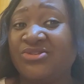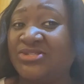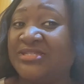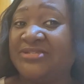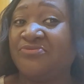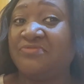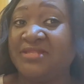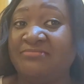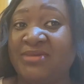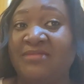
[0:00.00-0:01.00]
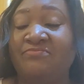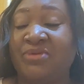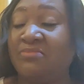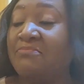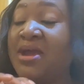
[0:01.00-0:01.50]
does this really mean?
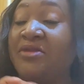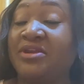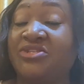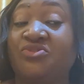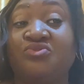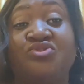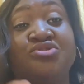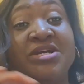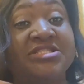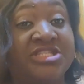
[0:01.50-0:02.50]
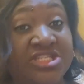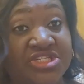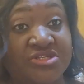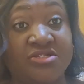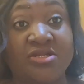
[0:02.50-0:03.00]
Being married to
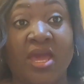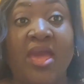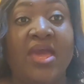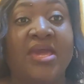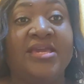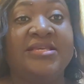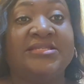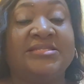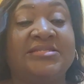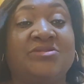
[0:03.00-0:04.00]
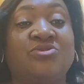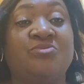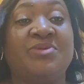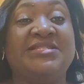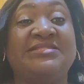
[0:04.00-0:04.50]
tradition is to
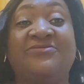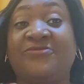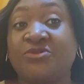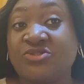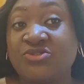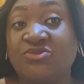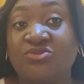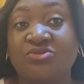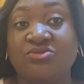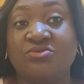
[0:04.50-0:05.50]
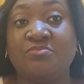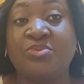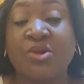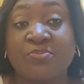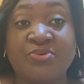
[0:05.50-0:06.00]
be divorced to
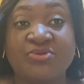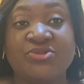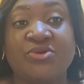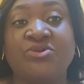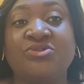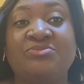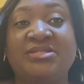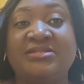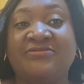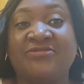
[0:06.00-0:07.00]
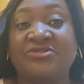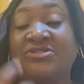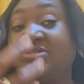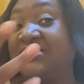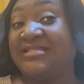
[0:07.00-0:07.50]
purpose or to be
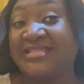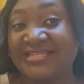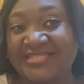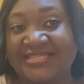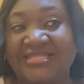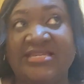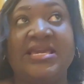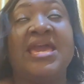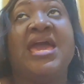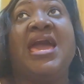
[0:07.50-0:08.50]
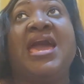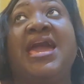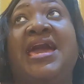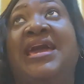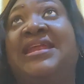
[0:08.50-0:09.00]
divorced to destiny.
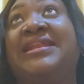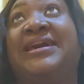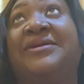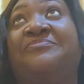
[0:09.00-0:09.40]
And